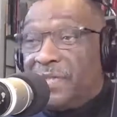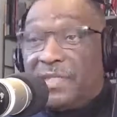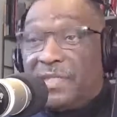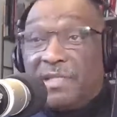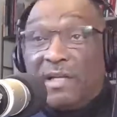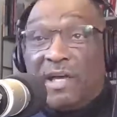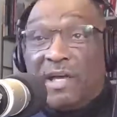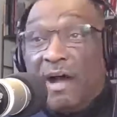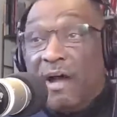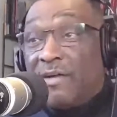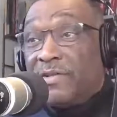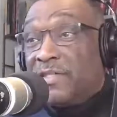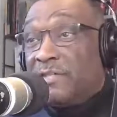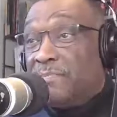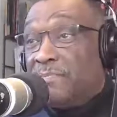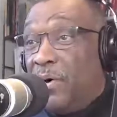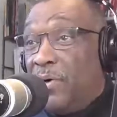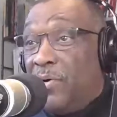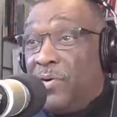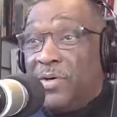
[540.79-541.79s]
cigar
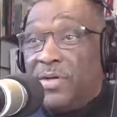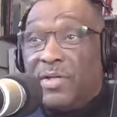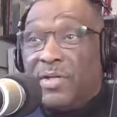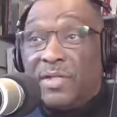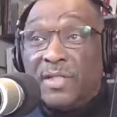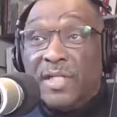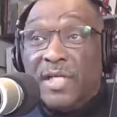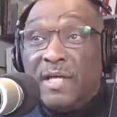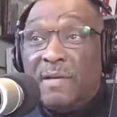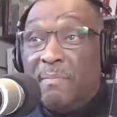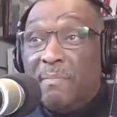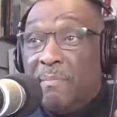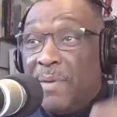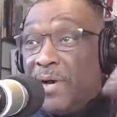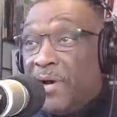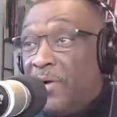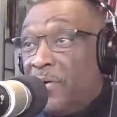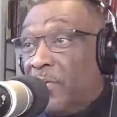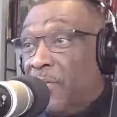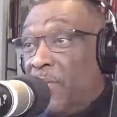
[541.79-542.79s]
smoke or
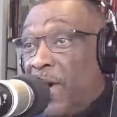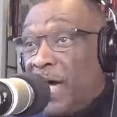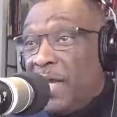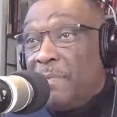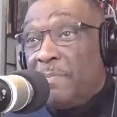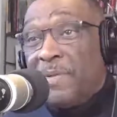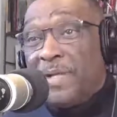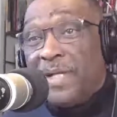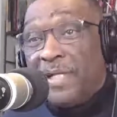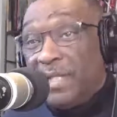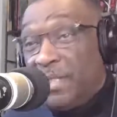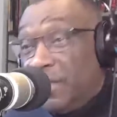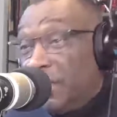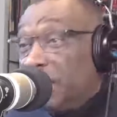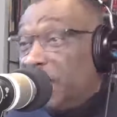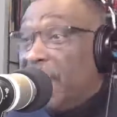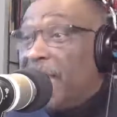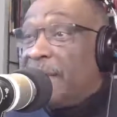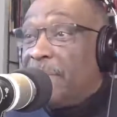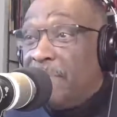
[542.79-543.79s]
marijuana, but it looked
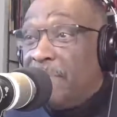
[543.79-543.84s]
like